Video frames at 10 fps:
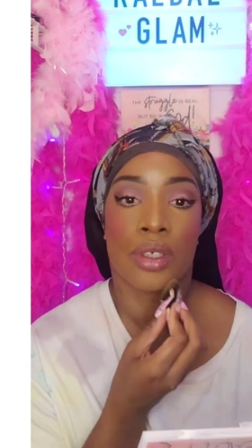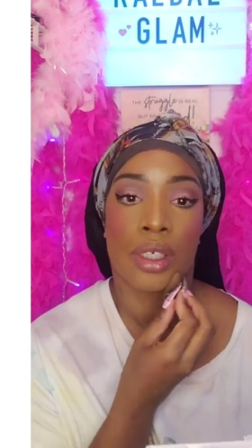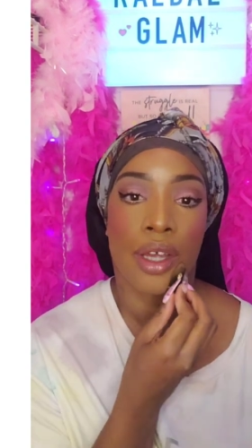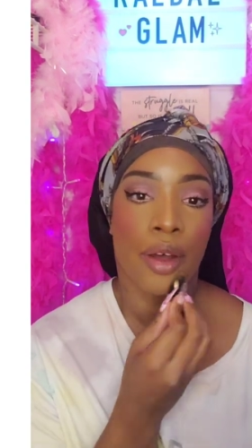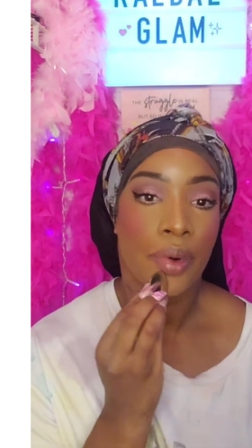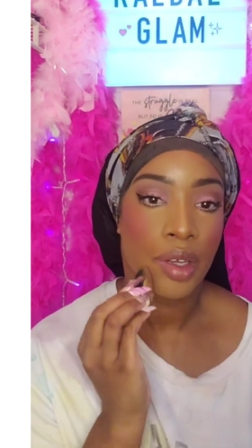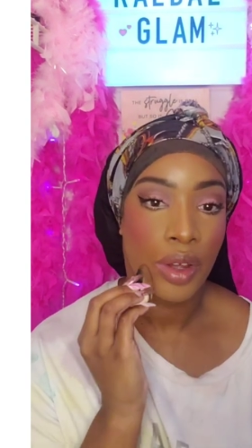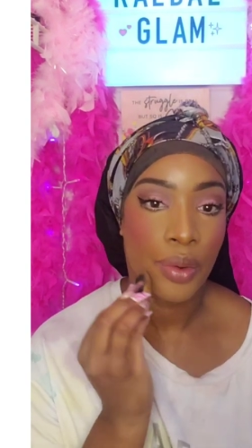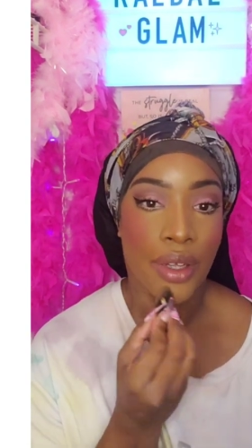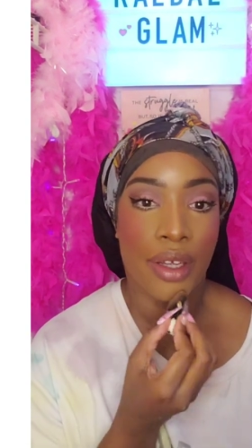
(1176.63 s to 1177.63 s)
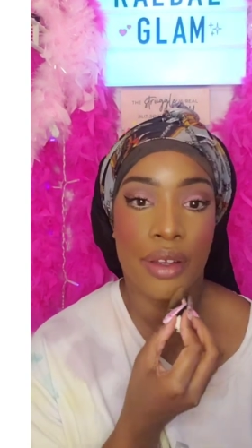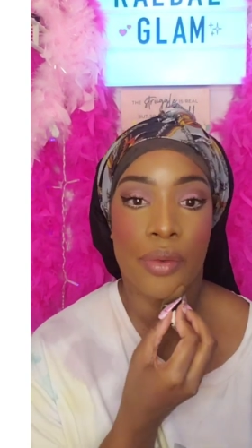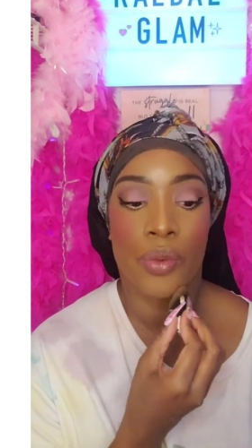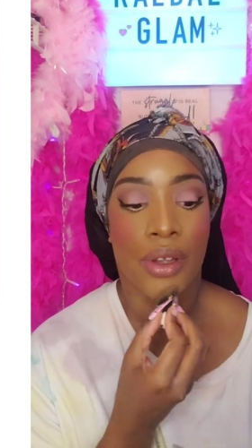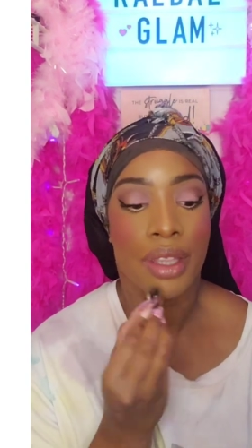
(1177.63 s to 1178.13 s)
Now I'm going to go
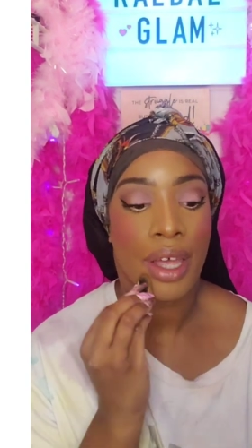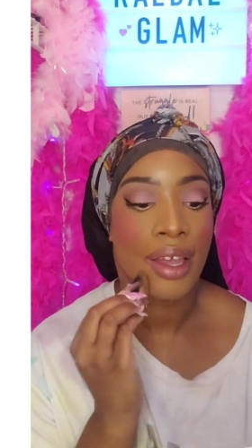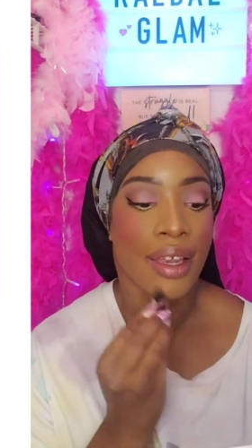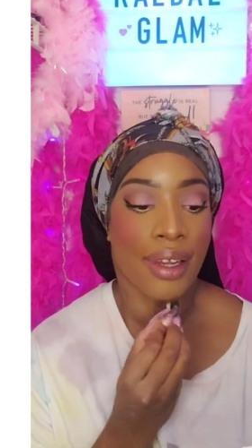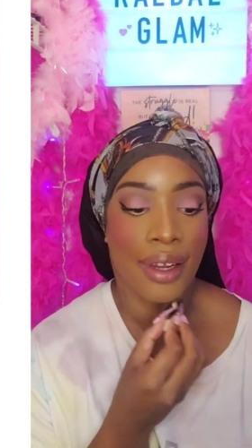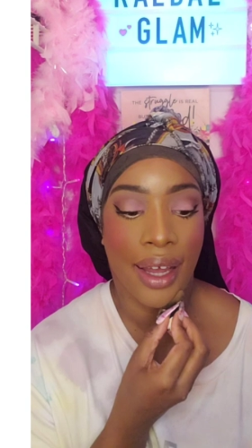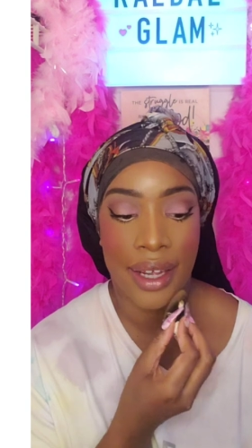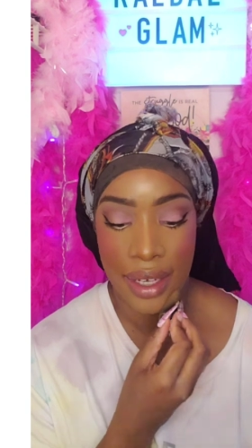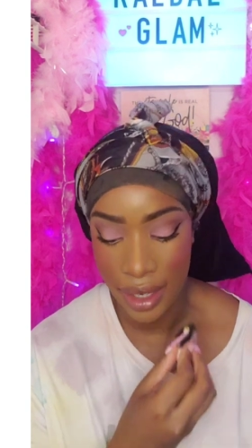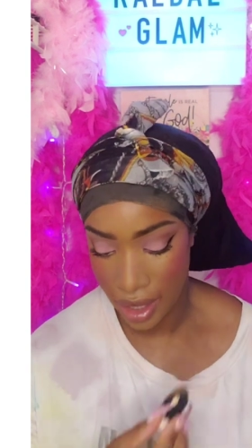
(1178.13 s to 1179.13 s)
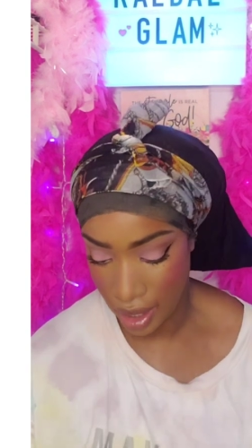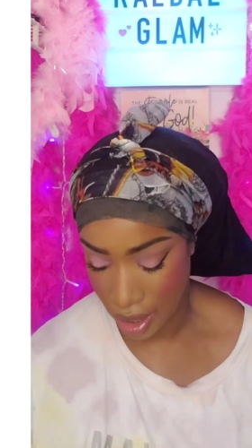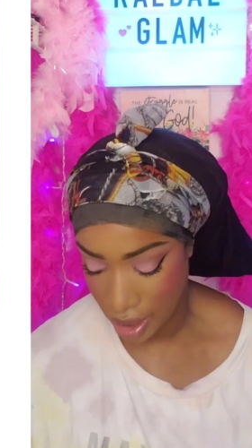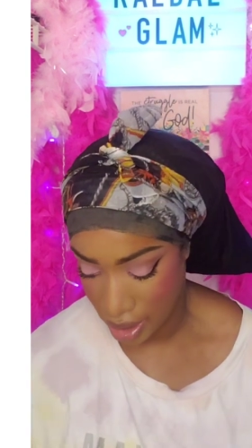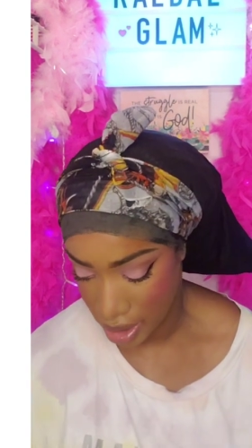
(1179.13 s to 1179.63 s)
in with a light
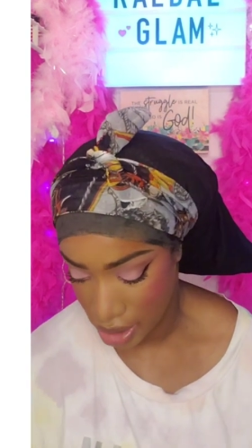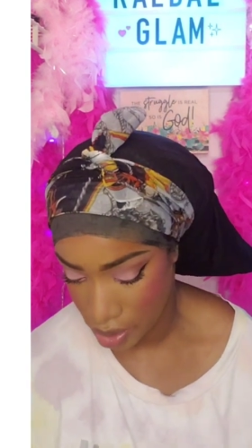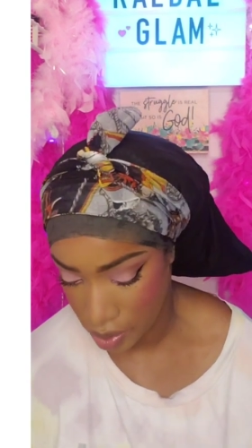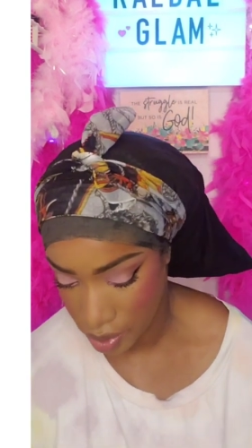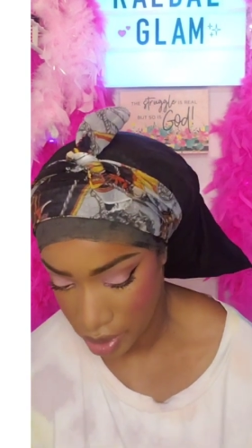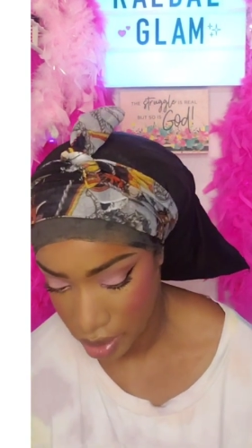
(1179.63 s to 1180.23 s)
contour.